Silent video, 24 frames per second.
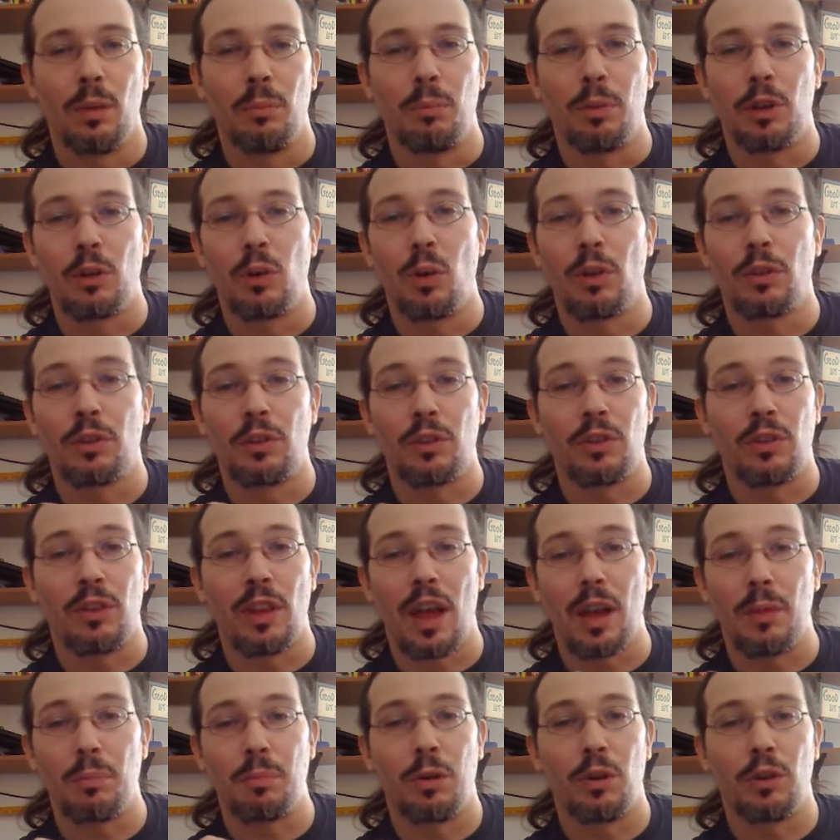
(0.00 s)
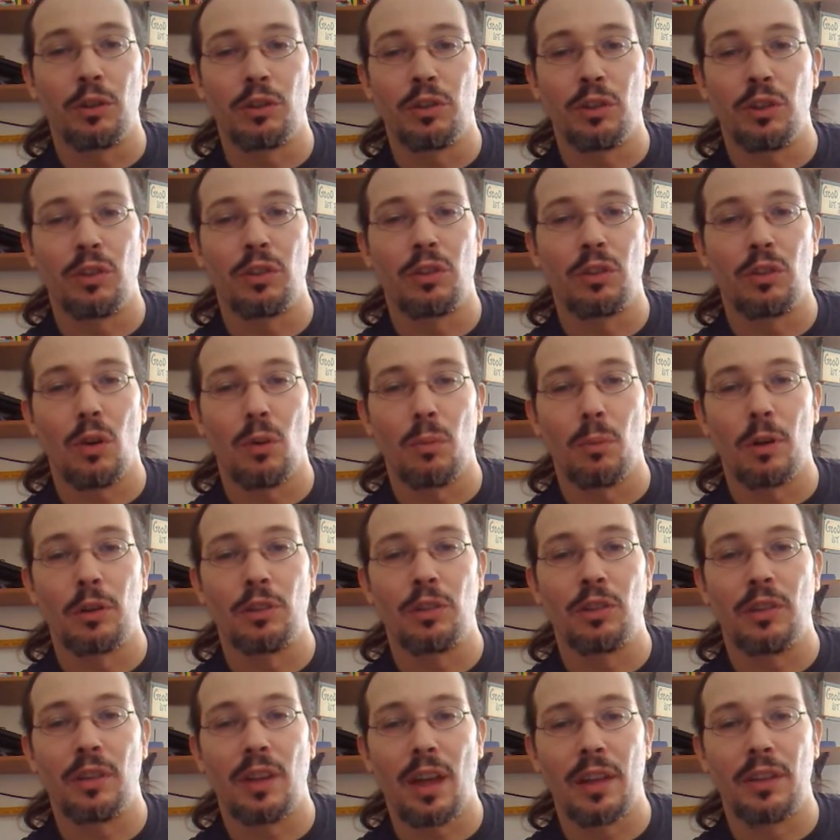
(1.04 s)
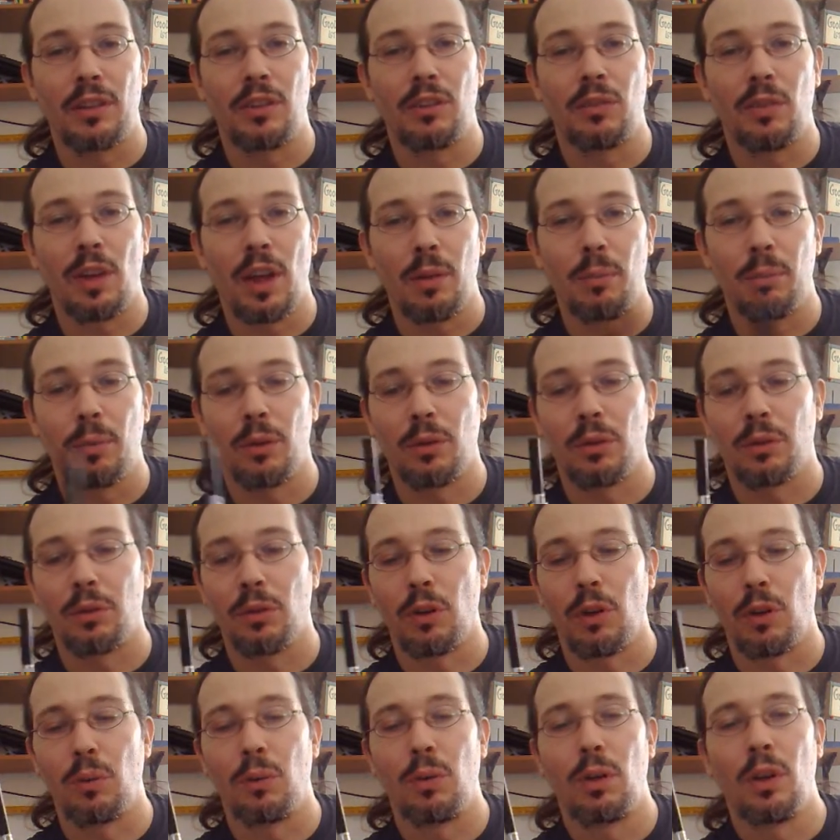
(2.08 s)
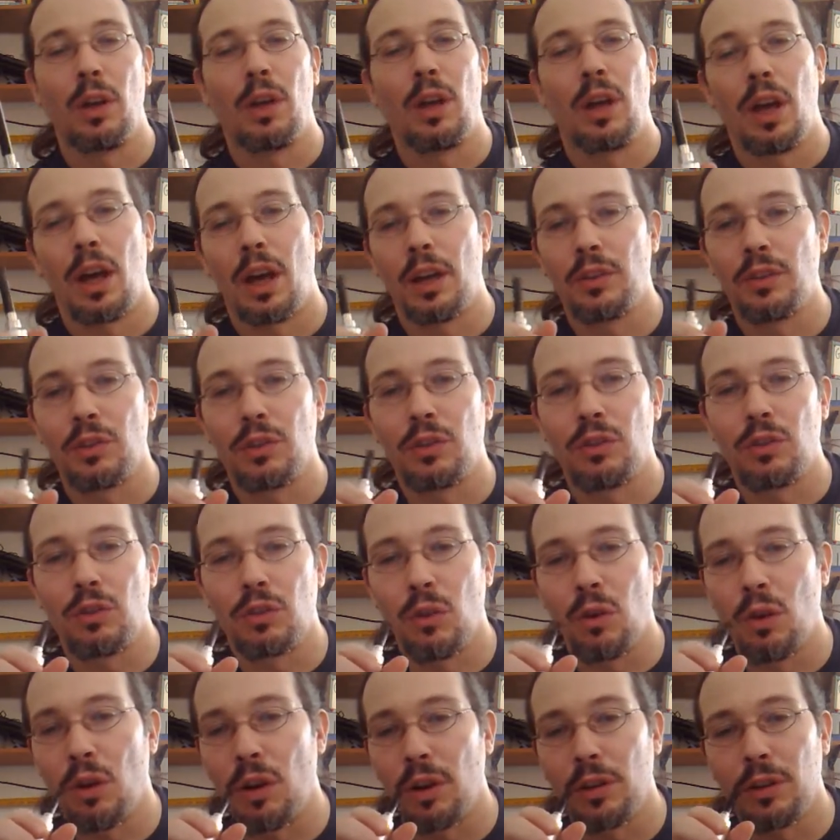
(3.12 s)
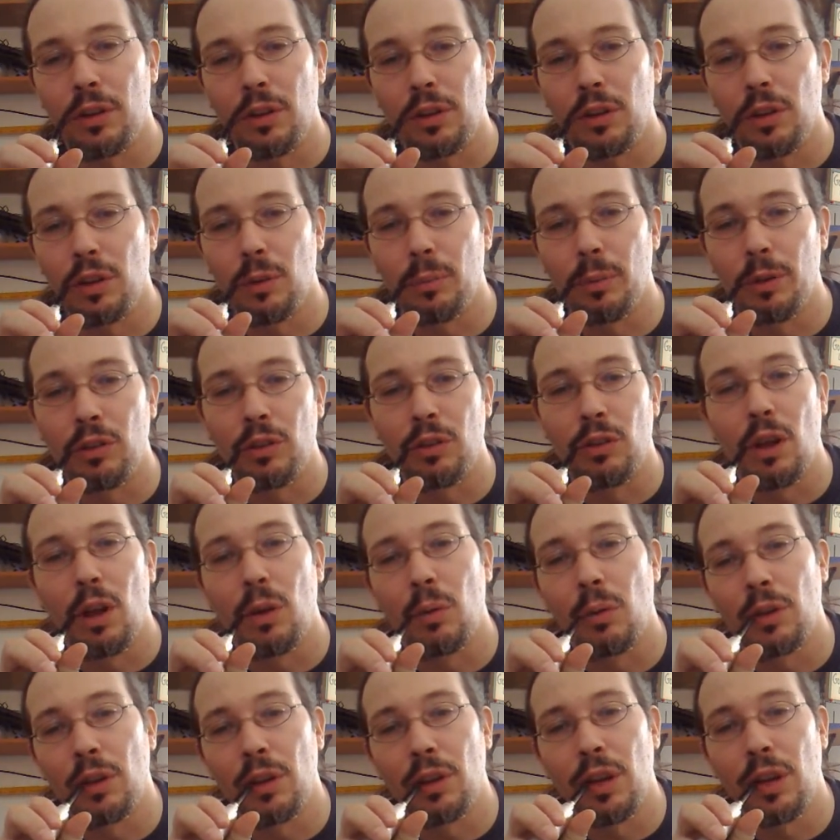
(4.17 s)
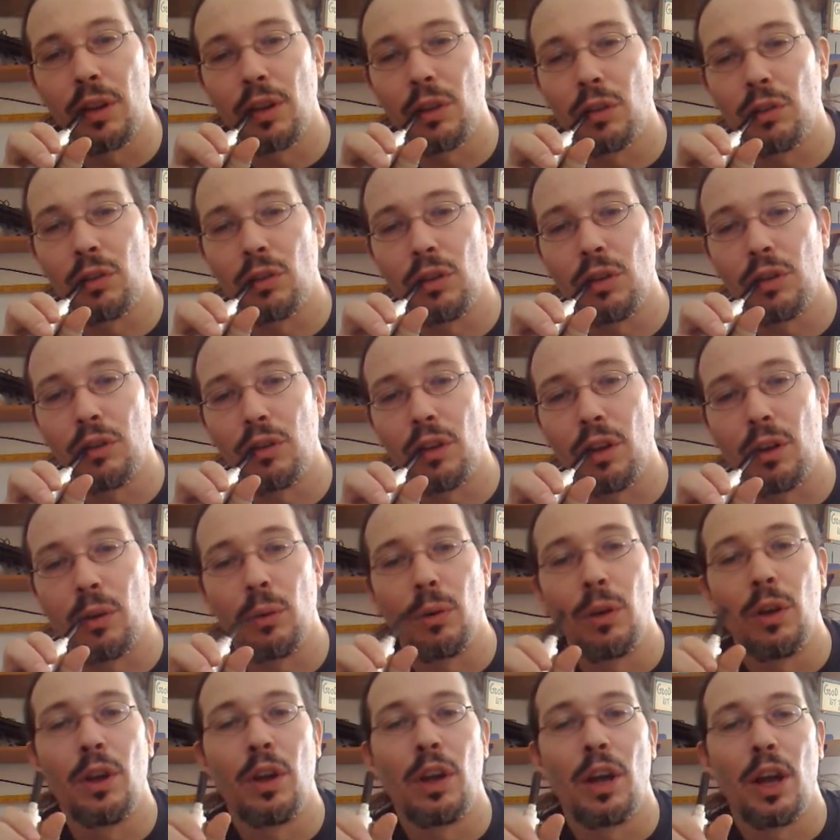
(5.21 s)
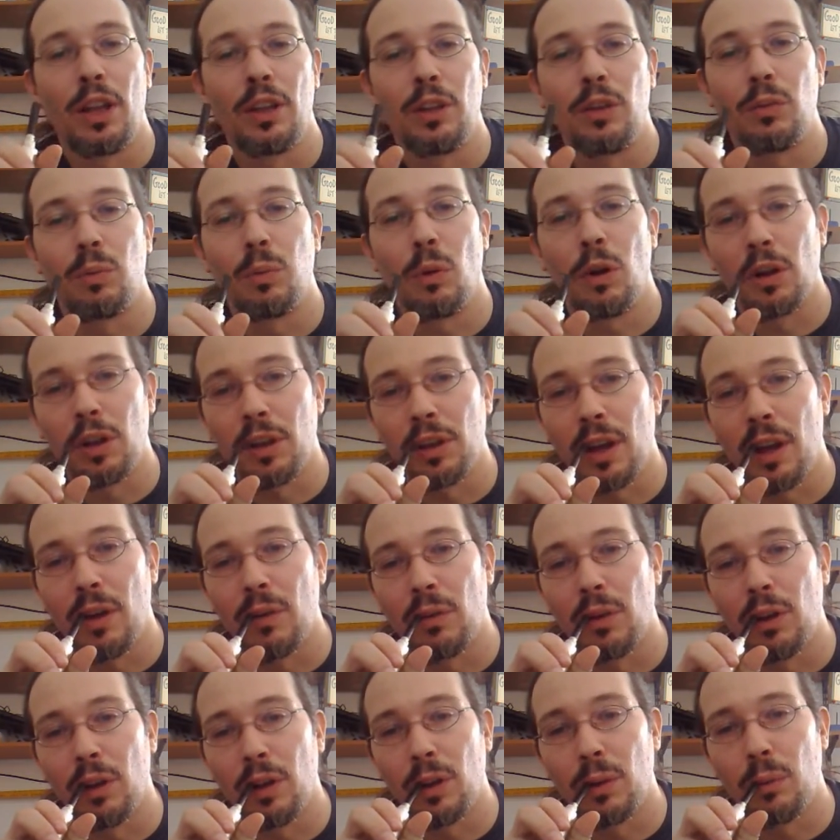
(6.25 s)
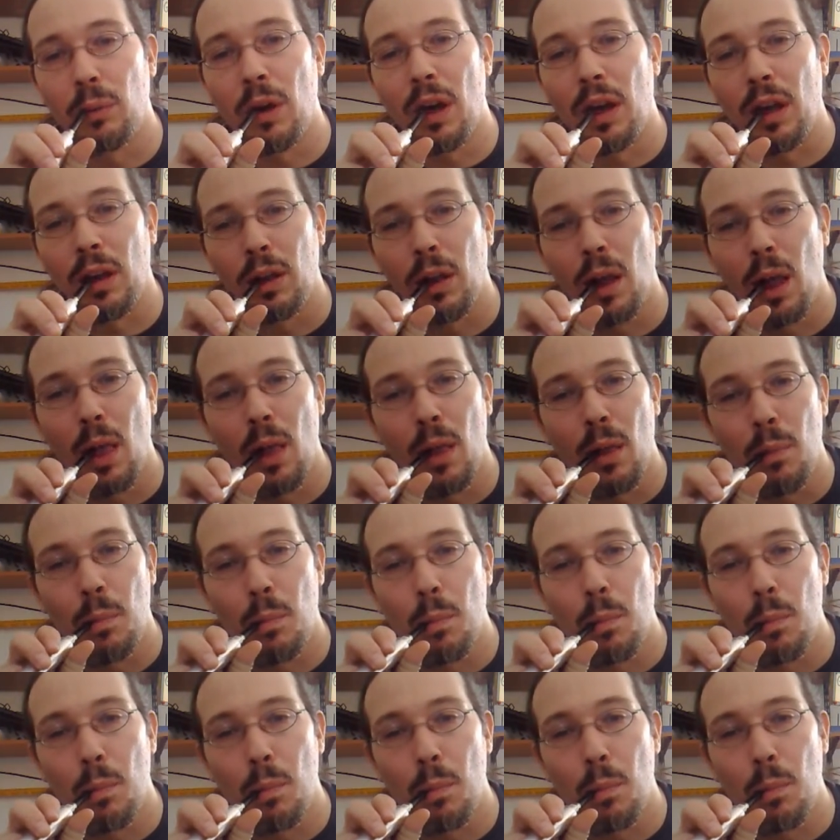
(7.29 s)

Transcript: Because it's not pushing so much dense vapor through, I just draw on it a little bit slower than I usually do, and it's working out really well.